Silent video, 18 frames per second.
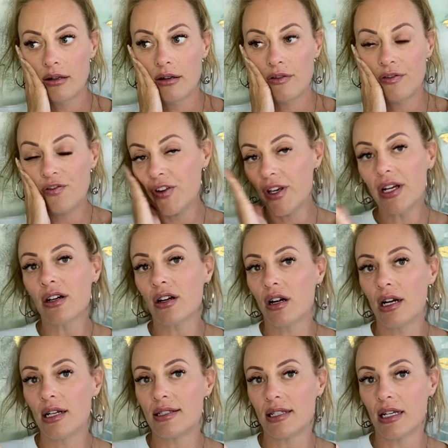
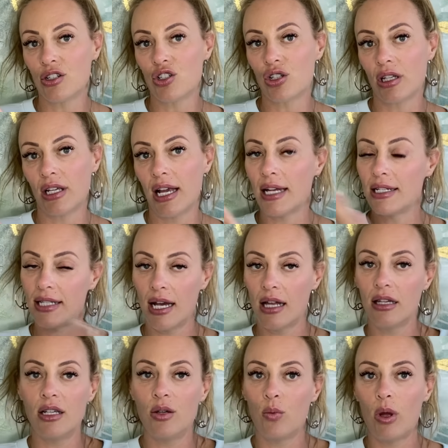fear, essentially, and
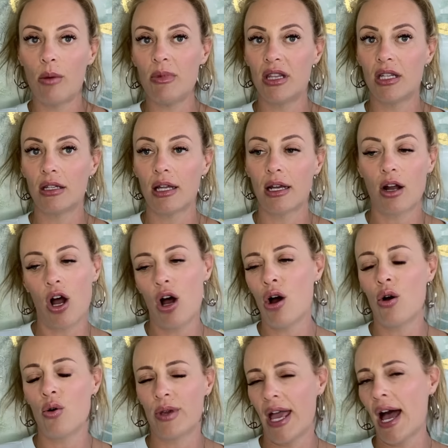telling women that, like,
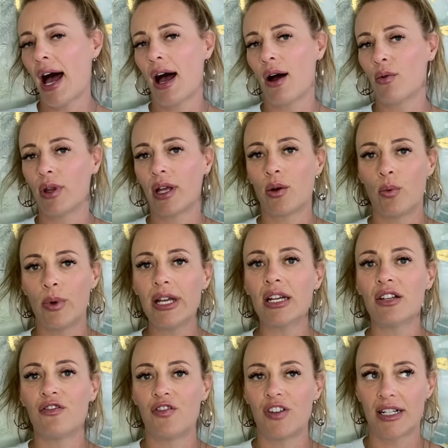oh yeah, well, like, we
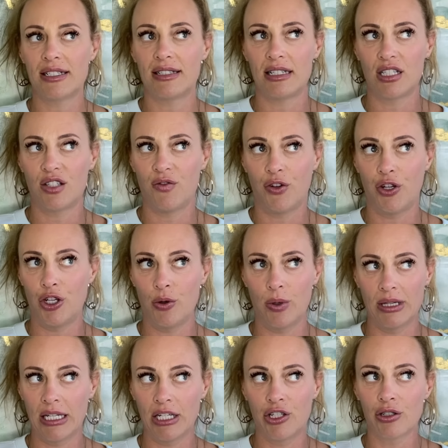can fix this for you.
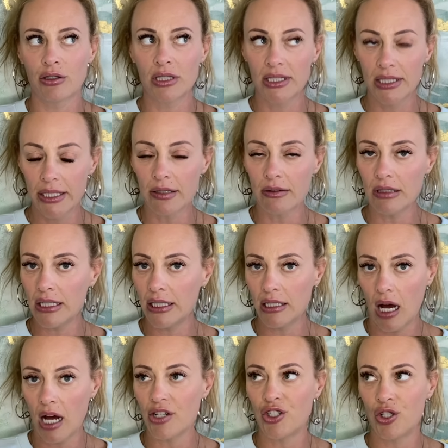And, like, you're literally
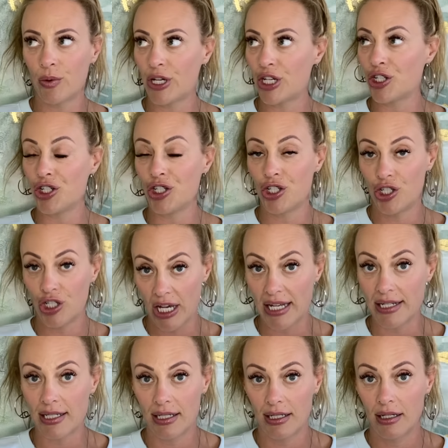not doing
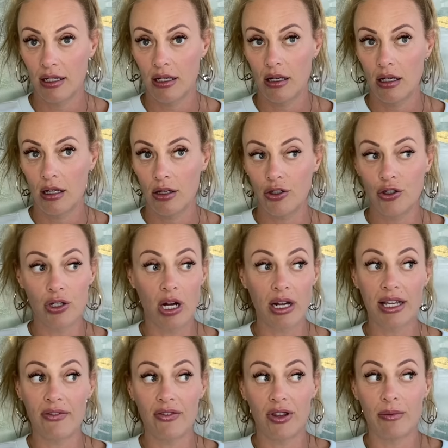shit. You're
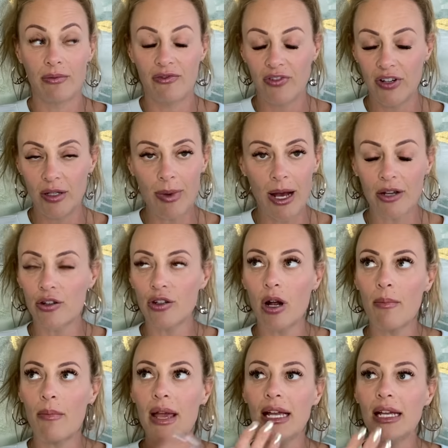not giving them feedback. You're
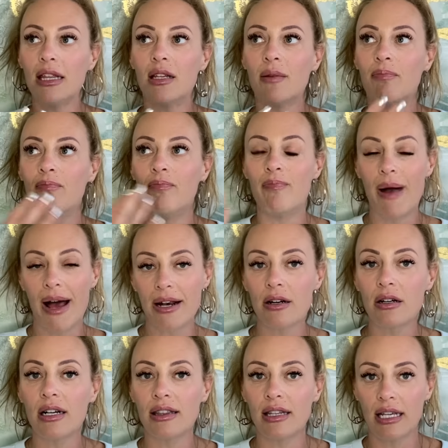not making them
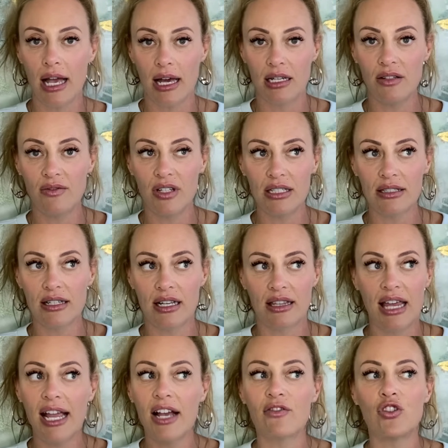better at the end of this. Like,
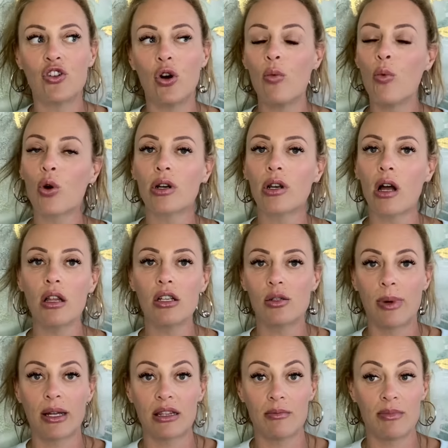they have no more
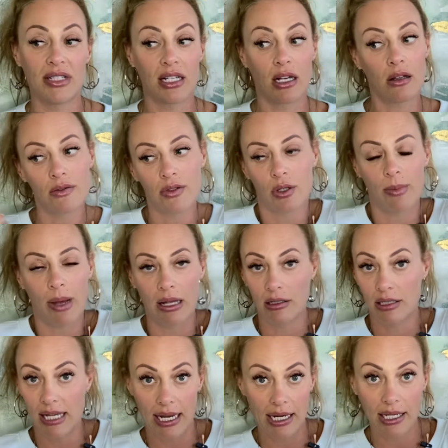knowledge about themselves or
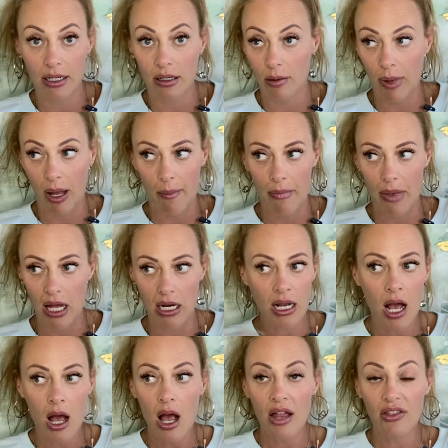about dating or about
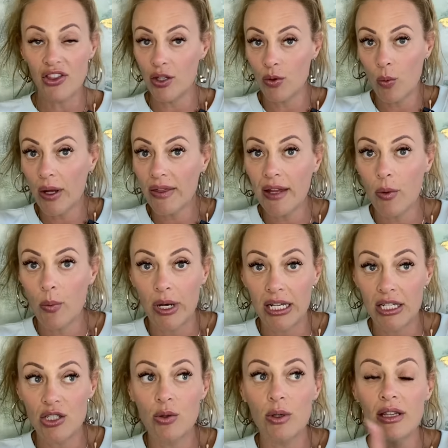men than when they went
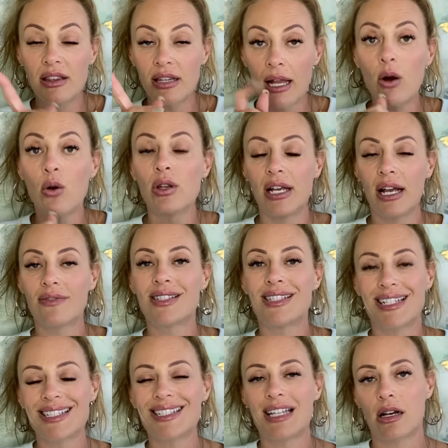into it. They only have
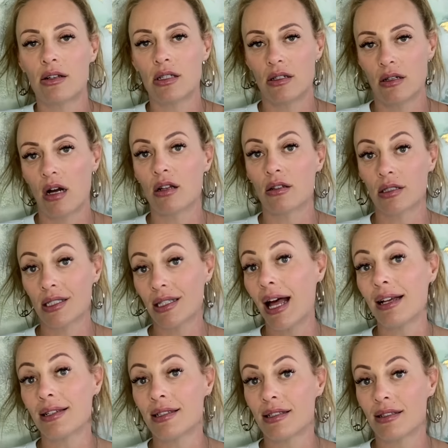six thousand dollars
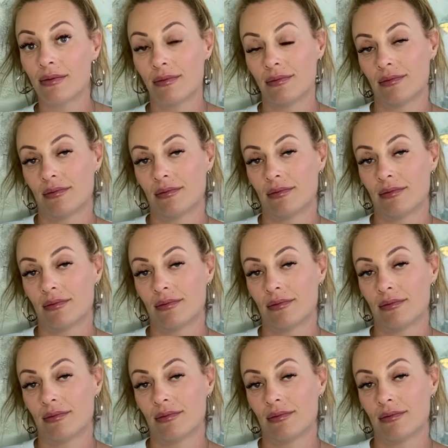less.